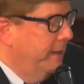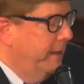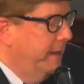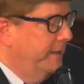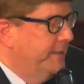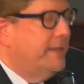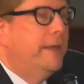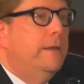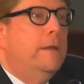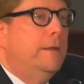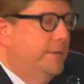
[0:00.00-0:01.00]
is that
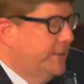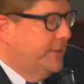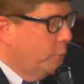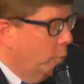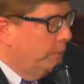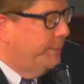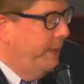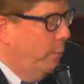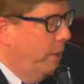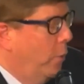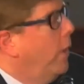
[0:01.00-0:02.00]
schools be
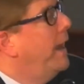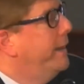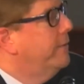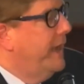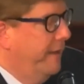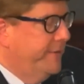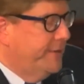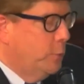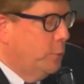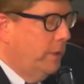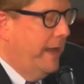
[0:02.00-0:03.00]
required to have a
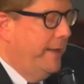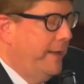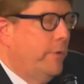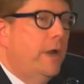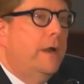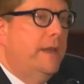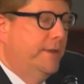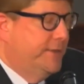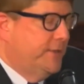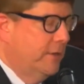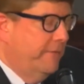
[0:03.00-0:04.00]
school library and a
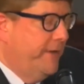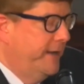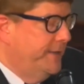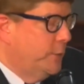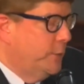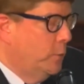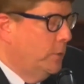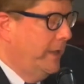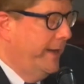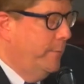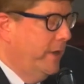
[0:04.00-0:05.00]
certified school
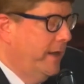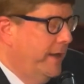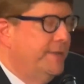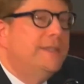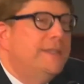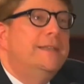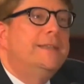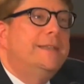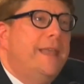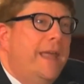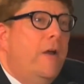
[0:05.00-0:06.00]
librarian, since
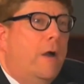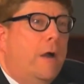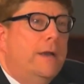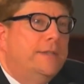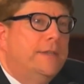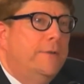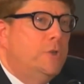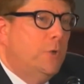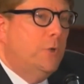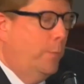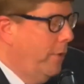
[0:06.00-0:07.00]
they are essential
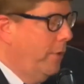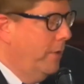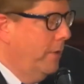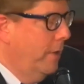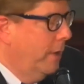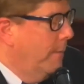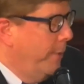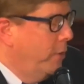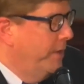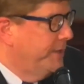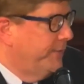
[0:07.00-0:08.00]

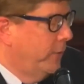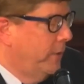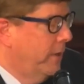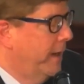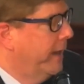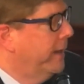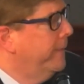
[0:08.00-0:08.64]
components for learning.